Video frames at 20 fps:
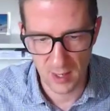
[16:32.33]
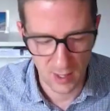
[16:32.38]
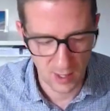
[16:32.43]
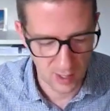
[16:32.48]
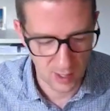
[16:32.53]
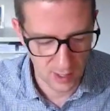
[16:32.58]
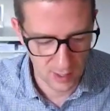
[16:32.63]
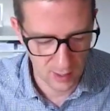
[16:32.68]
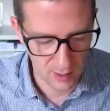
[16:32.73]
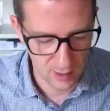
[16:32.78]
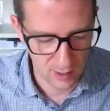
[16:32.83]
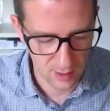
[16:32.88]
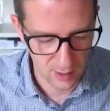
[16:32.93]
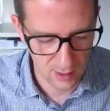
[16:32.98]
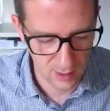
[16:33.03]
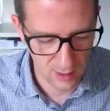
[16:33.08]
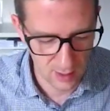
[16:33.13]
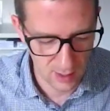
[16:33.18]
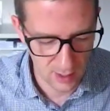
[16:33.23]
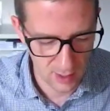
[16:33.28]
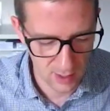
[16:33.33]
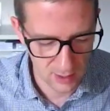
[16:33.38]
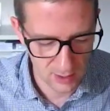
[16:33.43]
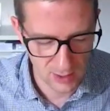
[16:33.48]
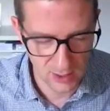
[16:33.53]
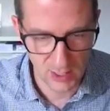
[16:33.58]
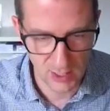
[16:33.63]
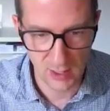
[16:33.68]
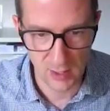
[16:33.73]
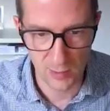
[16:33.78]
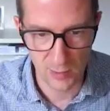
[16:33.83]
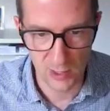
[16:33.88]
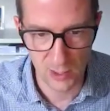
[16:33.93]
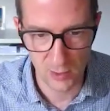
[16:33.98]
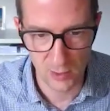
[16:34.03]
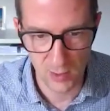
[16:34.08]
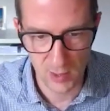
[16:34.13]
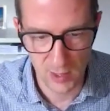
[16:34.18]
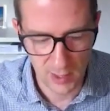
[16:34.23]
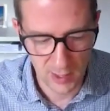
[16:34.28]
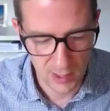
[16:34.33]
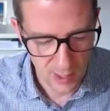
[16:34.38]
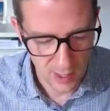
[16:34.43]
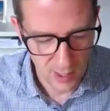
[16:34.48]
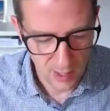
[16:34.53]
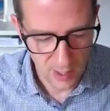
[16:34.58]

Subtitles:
and CWE,